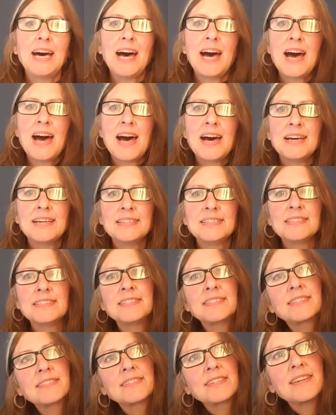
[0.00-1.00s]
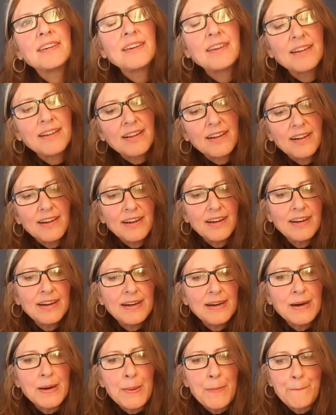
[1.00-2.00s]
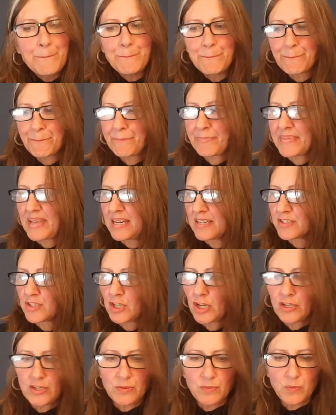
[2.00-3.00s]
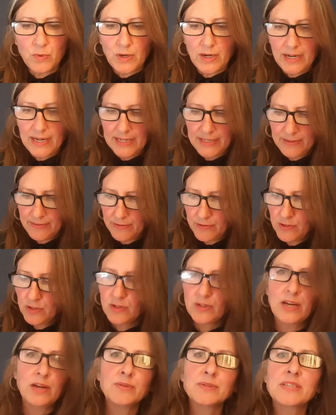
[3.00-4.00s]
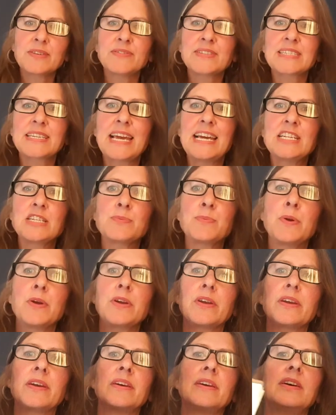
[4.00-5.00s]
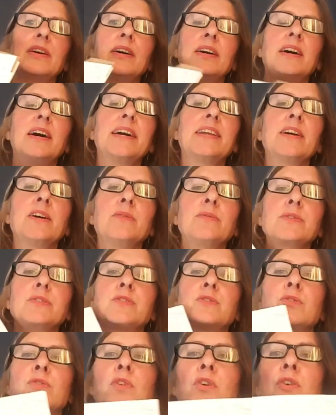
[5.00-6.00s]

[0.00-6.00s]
and um, I'll show you what I do. I always have a sketchbook and I always do